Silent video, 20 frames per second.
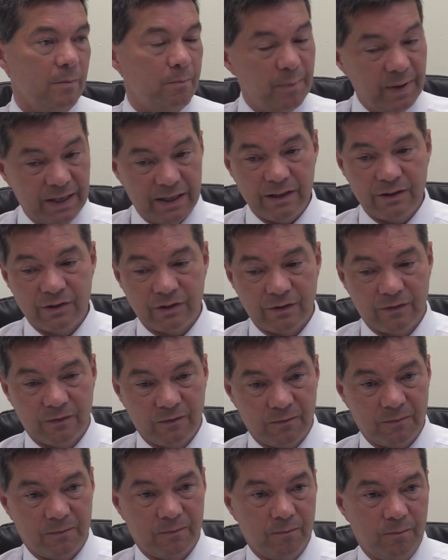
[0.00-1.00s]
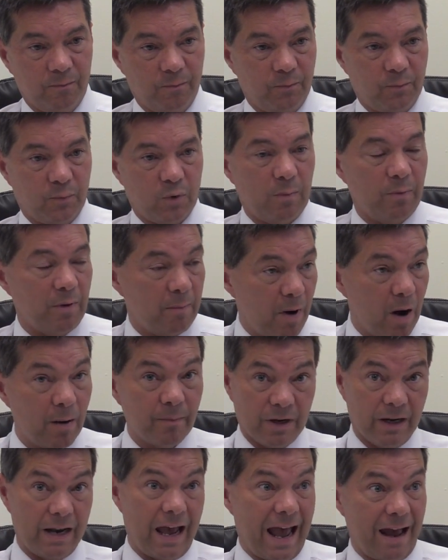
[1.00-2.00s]
The biggest problem
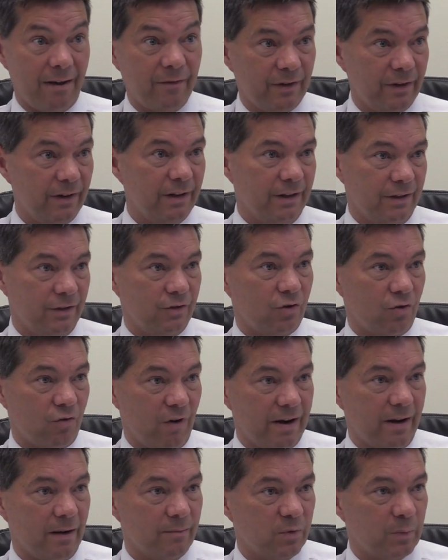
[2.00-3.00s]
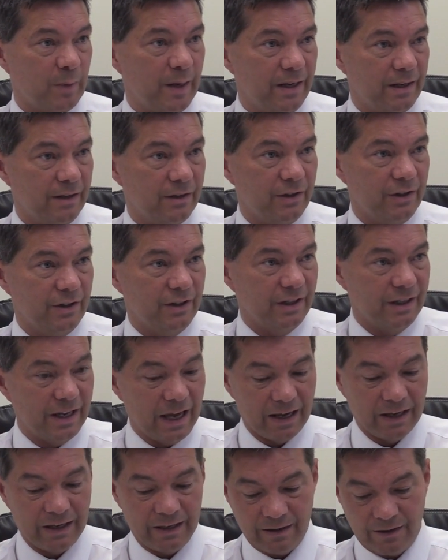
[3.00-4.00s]
I'm going to have, and it's great I'm speaking to you
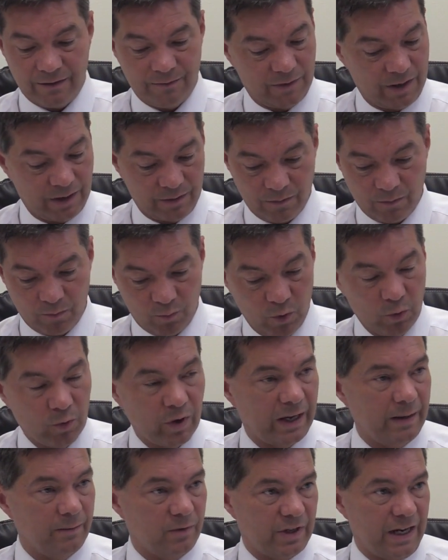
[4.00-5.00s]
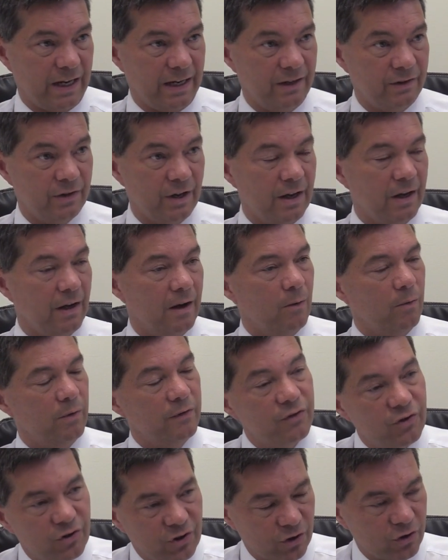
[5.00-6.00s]
today, and we'll keep saying it, is
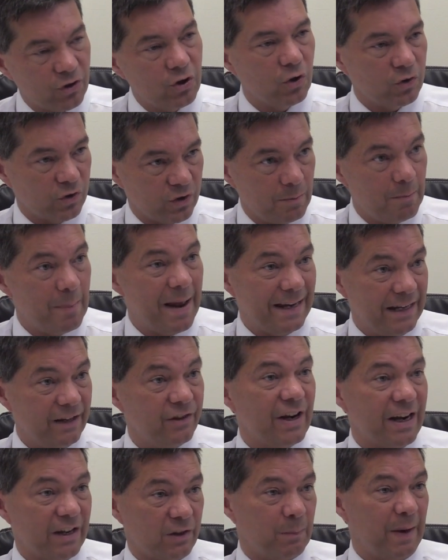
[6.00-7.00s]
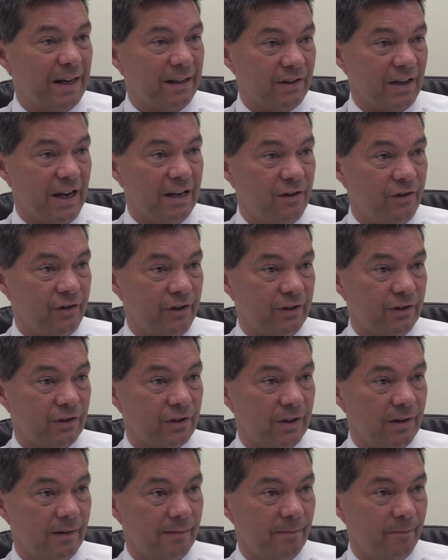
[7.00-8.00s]
we've just got to manage
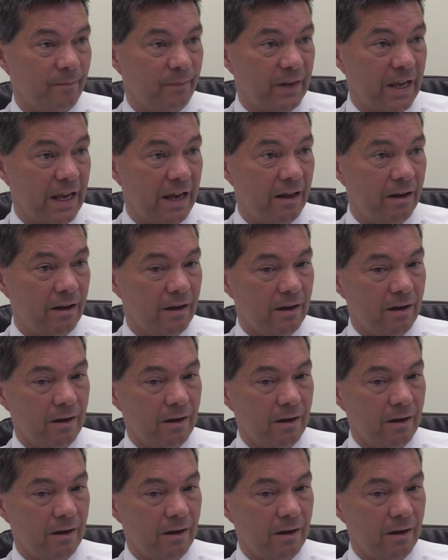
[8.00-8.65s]
expectations, yeah?